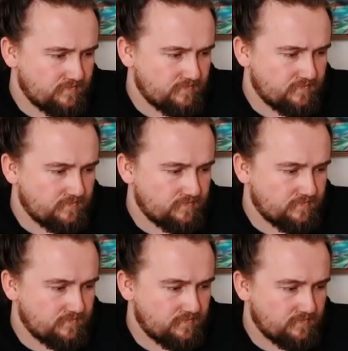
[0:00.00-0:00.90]

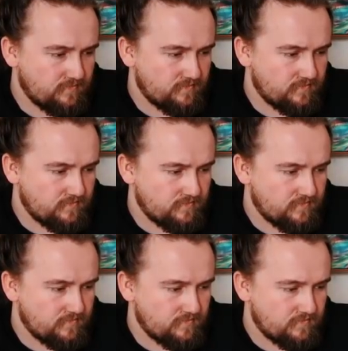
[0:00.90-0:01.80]

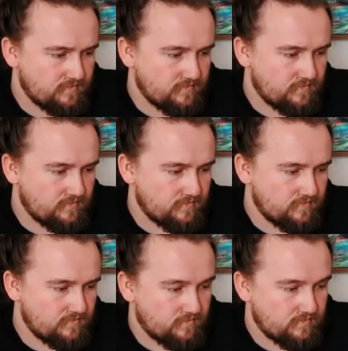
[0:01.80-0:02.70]

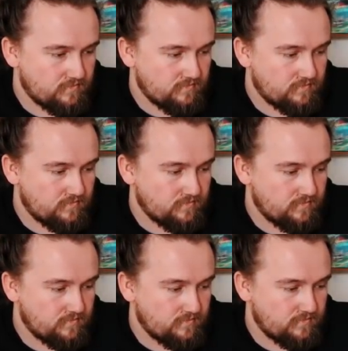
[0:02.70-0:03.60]

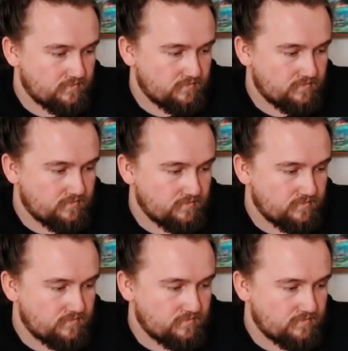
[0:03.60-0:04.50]

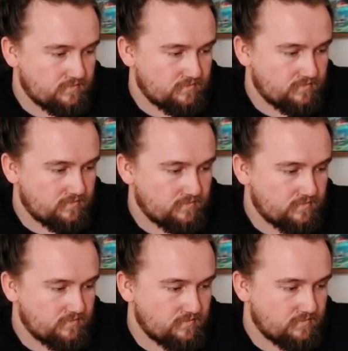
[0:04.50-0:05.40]

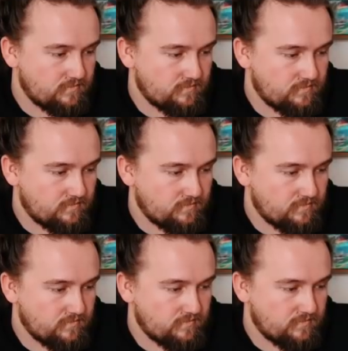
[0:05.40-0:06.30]

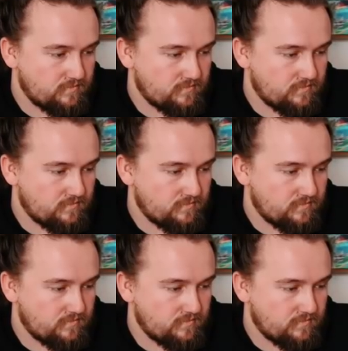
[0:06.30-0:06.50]
(silent)